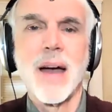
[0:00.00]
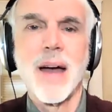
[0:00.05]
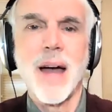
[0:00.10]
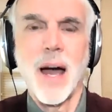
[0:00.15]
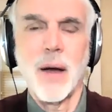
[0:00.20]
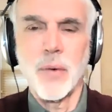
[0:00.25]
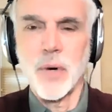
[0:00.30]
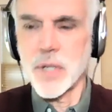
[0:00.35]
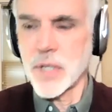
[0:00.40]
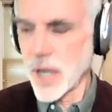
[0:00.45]
I
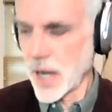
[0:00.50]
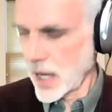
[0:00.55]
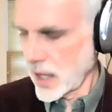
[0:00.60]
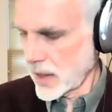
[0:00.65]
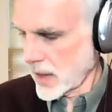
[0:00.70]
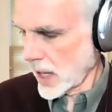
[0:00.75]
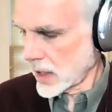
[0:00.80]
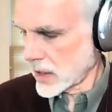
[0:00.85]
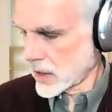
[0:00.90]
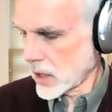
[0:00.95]
retain
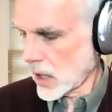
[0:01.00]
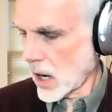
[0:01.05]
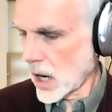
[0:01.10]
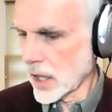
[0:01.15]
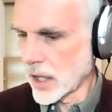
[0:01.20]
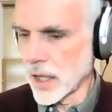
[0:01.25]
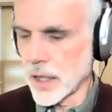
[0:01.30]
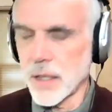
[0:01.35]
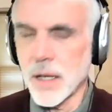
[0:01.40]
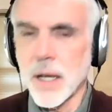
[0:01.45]
that
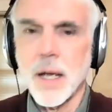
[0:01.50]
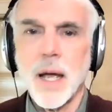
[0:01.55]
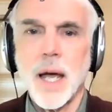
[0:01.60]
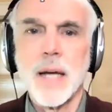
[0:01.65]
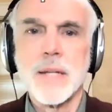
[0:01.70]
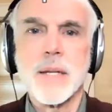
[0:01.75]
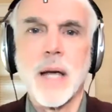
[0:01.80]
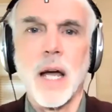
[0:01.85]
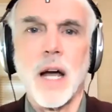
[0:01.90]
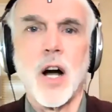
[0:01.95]
target
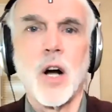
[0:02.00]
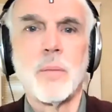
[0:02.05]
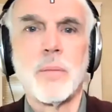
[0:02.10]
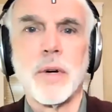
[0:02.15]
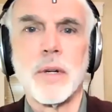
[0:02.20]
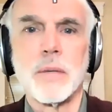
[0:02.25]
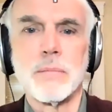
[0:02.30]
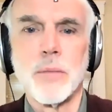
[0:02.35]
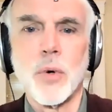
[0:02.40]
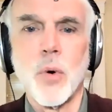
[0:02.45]
as I
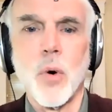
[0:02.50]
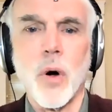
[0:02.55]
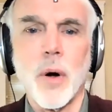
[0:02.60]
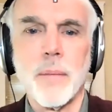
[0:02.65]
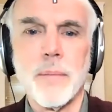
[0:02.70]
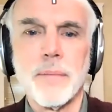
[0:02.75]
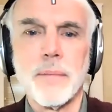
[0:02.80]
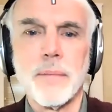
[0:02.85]
open more.